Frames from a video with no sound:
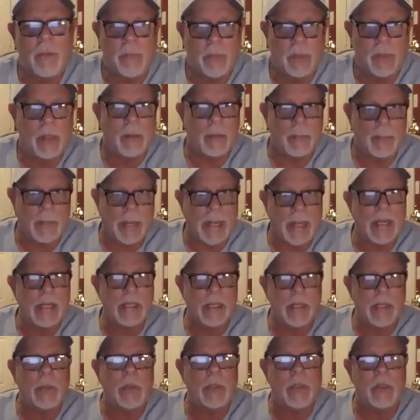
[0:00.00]
feel
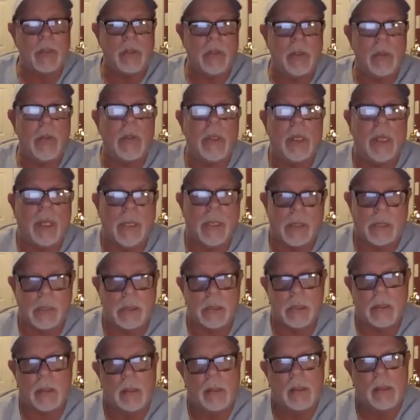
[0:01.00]
amazing when you do this.